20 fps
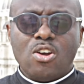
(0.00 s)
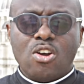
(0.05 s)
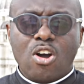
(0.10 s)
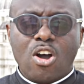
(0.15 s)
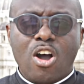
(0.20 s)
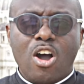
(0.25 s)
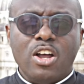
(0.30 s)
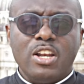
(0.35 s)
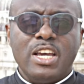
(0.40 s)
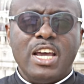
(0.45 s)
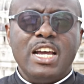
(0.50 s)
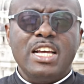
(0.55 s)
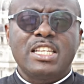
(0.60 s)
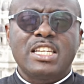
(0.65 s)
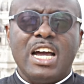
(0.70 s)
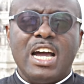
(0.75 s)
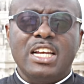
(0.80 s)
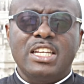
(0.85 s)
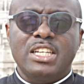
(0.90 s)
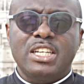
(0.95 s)
God
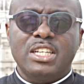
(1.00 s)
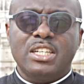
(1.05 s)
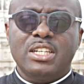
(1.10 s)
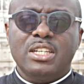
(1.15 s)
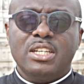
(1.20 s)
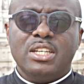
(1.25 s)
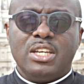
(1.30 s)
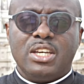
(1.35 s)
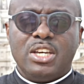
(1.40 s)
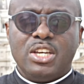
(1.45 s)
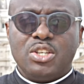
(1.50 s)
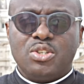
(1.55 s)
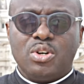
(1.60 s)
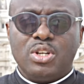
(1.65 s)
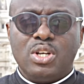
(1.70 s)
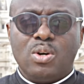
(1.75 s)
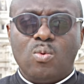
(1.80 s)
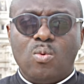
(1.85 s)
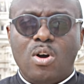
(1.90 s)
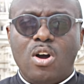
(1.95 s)
entered
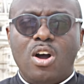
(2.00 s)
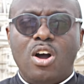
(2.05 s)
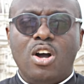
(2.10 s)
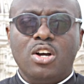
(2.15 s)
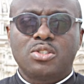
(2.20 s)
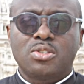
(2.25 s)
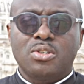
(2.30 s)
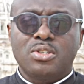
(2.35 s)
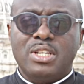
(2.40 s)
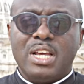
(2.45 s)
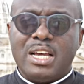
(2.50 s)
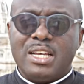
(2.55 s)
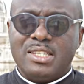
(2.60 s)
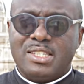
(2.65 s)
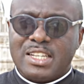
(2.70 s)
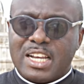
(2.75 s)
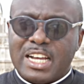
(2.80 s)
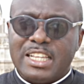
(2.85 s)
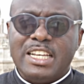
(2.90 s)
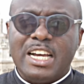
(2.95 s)
into the world to
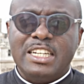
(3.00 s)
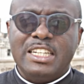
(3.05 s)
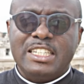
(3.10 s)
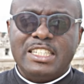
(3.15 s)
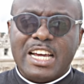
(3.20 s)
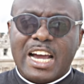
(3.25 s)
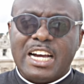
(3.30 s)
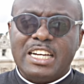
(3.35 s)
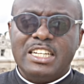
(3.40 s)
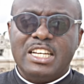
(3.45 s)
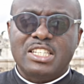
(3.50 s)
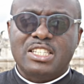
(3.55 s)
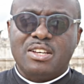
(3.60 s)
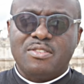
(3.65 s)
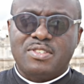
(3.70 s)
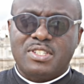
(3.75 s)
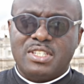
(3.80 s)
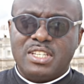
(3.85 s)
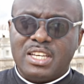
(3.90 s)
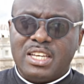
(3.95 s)
scatter the darkness
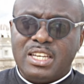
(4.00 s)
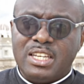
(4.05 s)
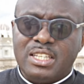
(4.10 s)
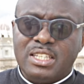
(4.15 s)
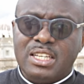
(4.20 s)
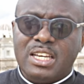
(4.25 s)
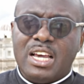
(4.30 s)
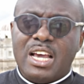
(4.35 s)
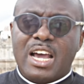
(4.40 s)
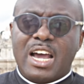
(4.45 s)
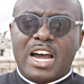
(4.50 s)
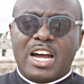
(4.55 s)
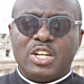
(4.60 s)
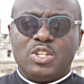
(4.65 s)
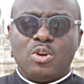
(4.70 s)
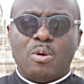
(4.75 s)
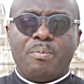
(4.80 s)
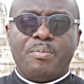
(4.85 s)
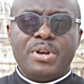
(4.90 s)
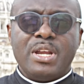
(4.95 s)
of sin
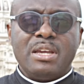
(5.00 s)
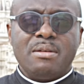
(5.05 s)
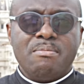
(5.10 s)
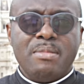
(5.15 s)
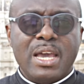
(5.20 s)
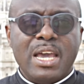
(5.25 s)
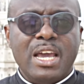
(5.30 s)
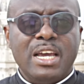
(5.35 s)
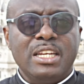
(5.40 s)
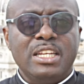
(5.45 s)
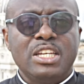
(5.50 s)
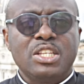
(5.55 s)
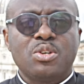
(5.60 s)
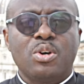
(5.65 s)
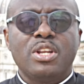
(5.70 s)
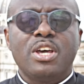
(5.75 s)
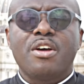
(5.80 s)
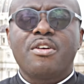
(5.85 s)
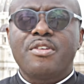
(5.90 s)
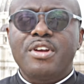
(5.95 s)
and to bring men
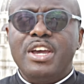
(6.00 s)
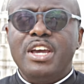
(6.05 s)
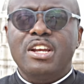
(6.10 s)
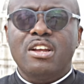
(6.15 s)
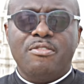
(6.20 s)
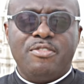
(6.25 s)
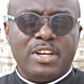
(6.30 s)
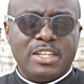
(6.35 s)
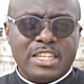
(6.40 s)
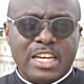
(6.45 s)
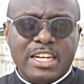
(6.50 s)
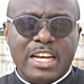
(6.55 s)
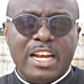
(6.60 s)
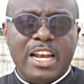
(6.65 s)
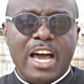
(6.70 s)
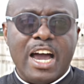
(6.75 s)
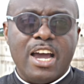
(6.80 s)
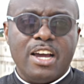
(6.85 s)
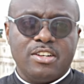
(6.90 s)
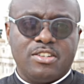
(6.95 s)
into the reign of eternal
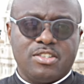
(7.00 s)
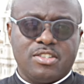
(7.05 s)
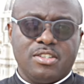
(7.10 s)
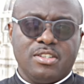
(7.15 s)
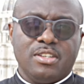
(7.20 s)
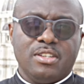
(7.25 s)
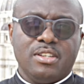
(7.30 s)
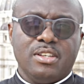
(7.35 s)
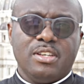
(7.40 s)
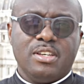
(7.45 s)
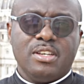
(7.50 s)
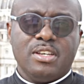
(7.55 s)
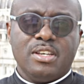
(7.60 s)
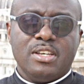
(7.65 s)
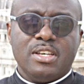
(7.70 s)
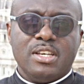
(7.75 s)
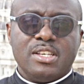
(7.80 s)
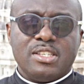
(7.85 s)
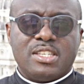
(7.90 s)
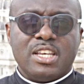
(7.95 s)
light.
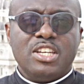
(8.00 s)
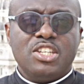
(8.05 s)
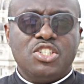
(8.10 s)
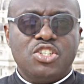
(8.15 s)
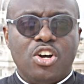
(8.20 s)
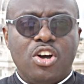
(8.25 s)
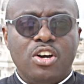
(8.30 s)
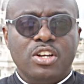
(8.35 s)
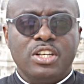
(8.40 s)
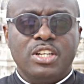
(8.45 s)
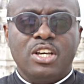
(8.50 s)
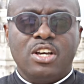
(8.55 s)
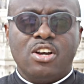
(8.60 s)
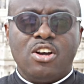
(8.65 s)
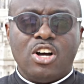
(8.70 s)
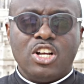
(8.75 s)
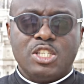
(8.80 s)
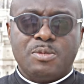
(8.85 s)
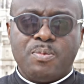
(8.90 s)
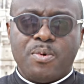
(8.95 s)
St. John, in the
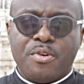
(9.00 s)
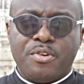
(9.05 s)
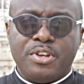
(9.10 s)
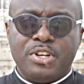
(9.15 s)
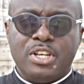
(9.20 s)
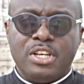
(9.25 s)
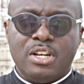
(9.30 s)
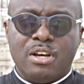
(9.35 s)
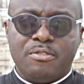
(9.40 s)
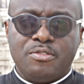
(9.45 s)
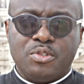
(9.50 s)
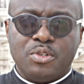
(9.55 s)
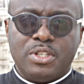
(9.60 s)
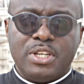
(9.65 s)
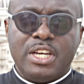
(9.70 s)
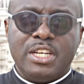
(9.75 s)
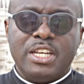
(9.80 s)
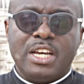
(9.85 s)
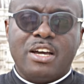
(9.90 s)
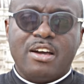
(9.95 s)
gospel reading of
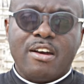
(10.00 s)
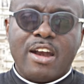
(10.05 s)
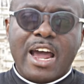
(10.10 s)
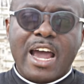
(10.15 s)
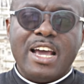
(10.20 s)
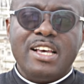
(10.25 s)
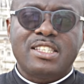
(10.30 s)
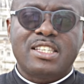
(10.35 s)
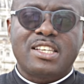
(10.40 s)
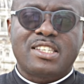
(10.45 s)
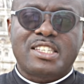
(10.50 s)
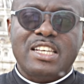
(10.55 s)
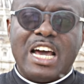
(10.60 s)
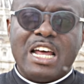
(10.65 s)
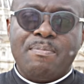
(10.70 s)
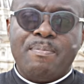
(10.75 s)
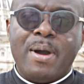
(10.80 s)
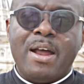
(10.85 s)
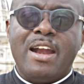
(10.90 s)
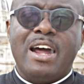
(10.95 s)
today, decries the
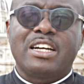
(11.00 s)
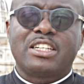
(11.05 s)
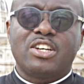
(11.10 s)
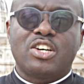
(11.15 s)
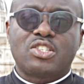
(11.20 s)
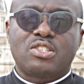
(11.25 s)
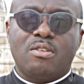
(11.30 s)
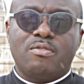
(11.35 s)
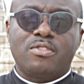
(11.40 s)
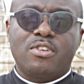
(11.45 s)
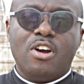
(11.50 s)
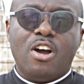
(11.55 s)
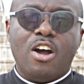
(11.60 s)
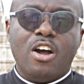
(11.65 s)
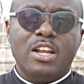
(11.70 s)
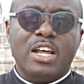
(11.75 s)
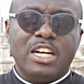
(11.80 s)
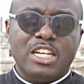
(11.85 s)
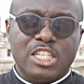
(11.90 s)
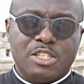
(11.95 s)
sad paradox of
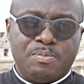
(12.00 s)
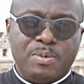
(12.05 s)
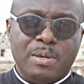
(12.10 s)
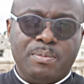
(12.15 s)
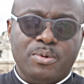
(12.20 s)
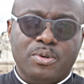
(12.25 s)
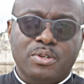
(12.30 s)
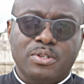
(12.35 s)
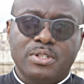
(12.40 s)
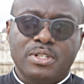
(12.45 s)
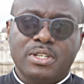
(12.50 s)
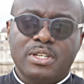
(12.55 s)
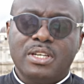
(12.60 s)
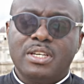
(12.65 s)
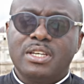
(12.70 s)
God and his people.